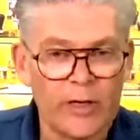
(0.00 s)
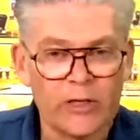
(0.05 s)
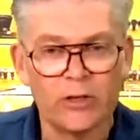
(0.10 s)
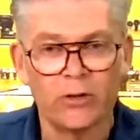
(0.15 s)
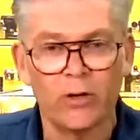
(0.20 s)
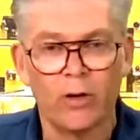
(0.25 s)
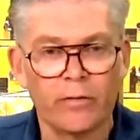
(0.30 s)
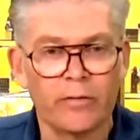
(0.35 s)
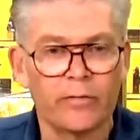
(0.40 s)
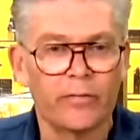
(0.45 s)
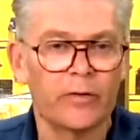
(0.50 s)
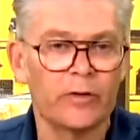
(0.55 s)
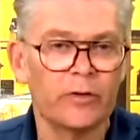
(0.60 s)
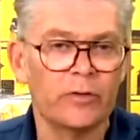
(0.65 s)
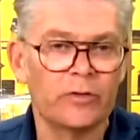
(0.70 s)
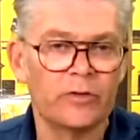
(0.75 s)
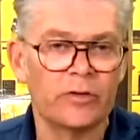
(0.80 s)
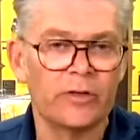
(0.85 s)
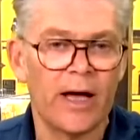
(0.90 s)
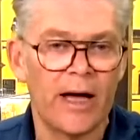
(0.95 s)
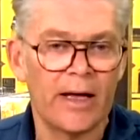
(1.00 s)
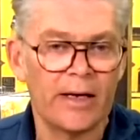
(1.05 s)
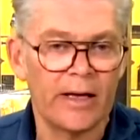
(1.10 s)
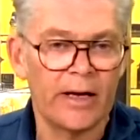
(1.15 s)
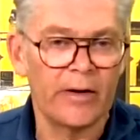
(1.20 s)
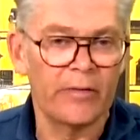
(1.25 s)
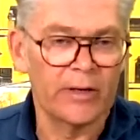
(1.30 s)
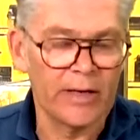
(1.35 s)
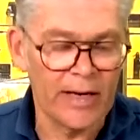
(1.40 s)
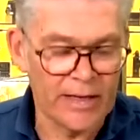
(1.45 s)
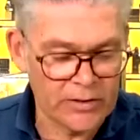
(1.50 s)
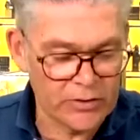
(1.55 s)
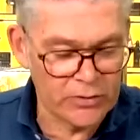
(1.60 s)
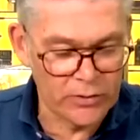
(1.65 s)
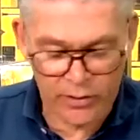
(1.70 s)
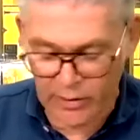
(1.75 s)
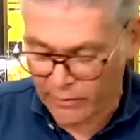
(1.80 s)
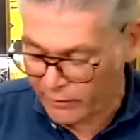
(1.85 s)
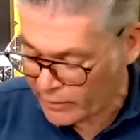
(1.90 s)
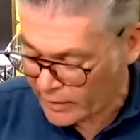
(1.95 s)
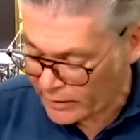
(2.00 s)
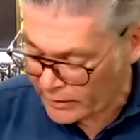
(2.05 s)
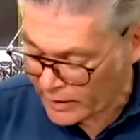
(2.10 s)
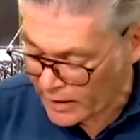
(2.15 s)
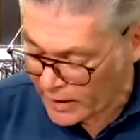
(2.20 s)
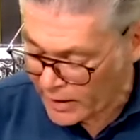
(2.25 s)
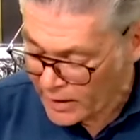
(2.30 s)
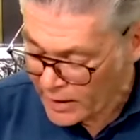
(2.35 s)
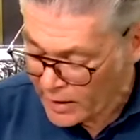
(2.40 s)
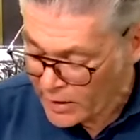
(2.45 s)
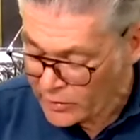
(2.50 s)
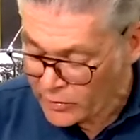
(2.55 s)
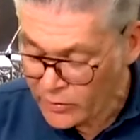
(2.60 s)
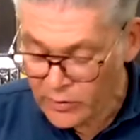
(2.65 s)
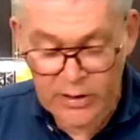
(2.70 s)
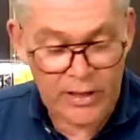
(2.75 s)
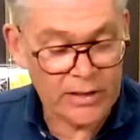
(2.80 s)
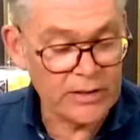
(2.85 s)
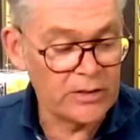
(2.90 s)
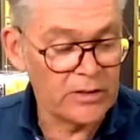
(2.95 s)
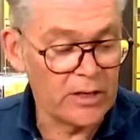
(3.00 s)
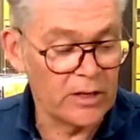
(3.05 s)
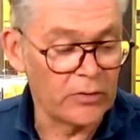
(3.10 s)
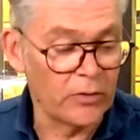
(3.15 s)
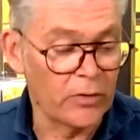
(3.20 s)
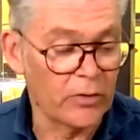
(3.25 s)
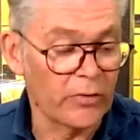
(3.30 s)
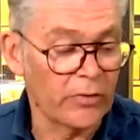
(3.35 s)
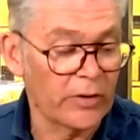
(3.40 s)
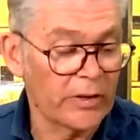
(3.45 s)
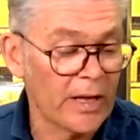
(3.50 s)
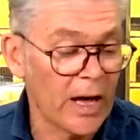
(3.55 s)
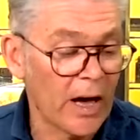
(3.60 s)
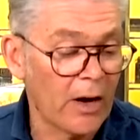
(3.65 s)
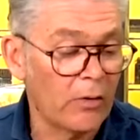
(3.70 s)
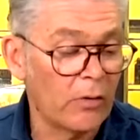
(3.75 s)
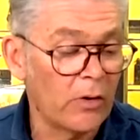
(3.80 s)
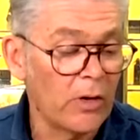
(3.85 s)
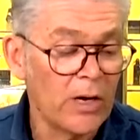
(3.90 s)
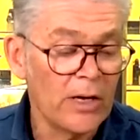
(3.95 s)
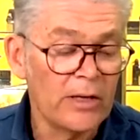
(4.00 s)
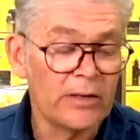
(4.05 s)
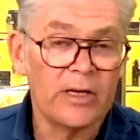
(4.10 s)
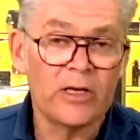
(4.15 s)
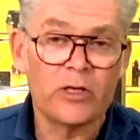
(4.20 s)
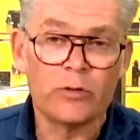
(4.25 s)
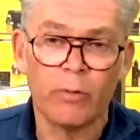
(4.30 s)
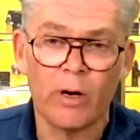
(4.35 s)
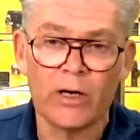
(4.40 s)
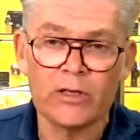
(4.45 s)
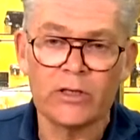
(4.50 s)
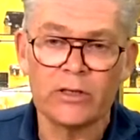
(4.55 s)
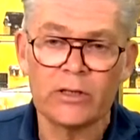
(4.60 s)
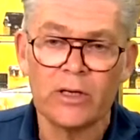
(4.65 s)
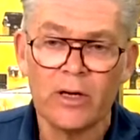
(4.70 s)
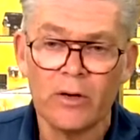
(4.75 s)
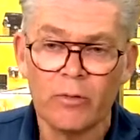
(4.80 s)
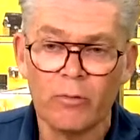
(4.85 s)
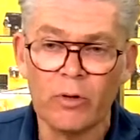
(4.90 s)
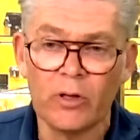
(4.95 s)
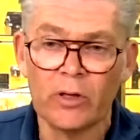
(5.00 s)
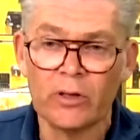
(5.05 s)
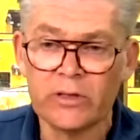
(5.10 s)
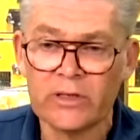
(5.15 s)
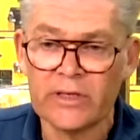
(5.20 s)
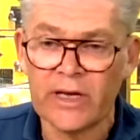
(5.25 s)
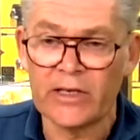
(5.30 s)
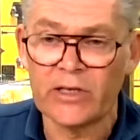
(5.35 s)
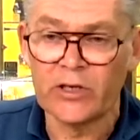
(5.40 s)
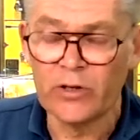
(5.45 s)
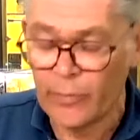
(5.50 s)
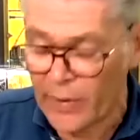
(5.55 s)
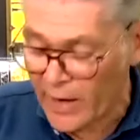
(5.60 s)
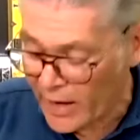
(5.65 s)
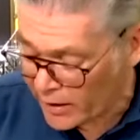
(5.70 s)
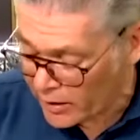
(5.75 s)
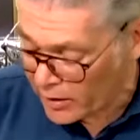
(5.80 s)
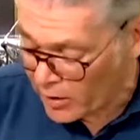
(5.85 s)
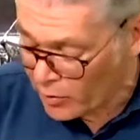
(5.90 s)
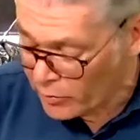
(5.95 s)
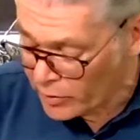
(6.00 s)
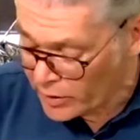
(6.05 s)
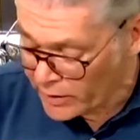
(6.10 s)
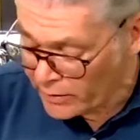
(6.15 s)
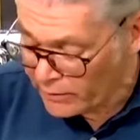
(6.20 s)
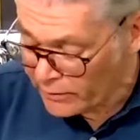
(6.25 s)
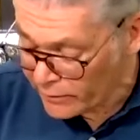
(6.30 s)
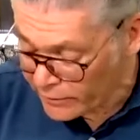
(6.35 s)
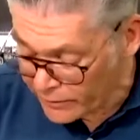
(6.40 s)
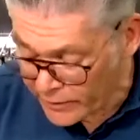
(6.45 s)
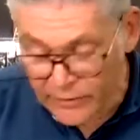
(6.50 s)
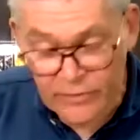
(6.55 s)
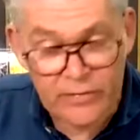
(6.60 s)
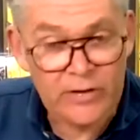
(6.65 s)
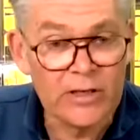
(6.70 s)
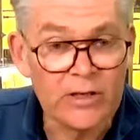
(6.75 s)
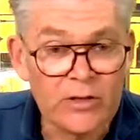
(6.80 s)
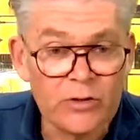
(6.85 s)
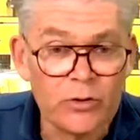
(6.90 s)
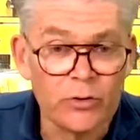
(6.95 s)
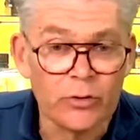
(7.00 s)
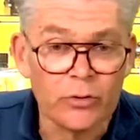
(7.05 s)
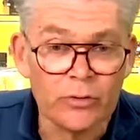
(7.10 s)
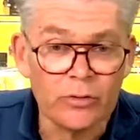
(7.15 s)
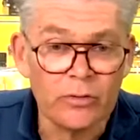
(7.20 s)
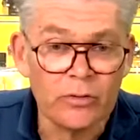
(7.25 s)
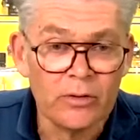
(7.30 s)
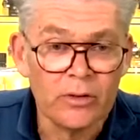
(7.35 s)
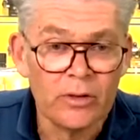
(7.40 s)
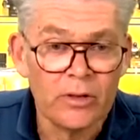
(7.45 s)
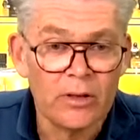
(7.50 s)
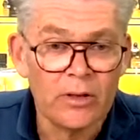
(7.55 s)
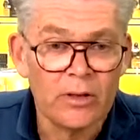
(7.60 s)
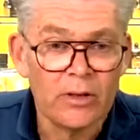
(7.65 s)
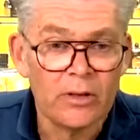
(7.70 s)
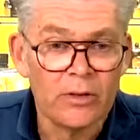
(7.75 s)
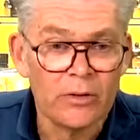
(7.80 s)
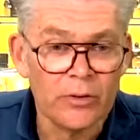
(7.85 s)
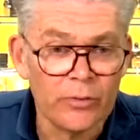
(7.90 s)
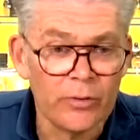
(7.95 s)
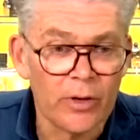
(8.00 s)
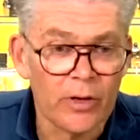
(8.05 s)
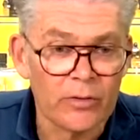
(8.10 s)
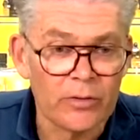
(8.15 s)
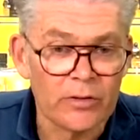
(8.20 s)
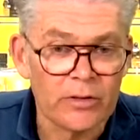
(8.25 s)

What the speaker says: offer for you tonight here at Let's Talk Invicta. You can start ordering now. This watch will set you back only 52 euros.